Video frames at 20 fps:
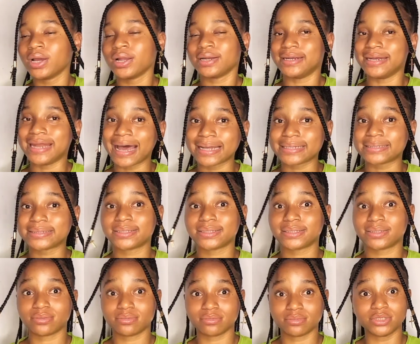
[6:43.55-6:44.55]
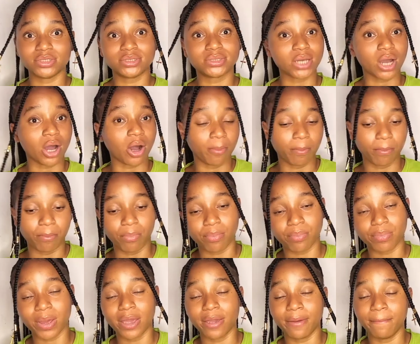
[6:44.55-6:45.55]
that's this um
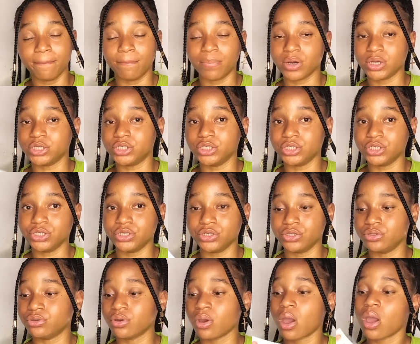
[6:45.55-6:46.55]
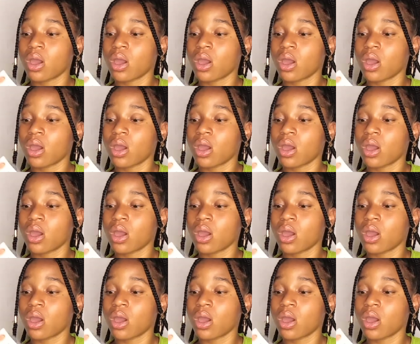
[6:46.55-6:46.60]
uh, body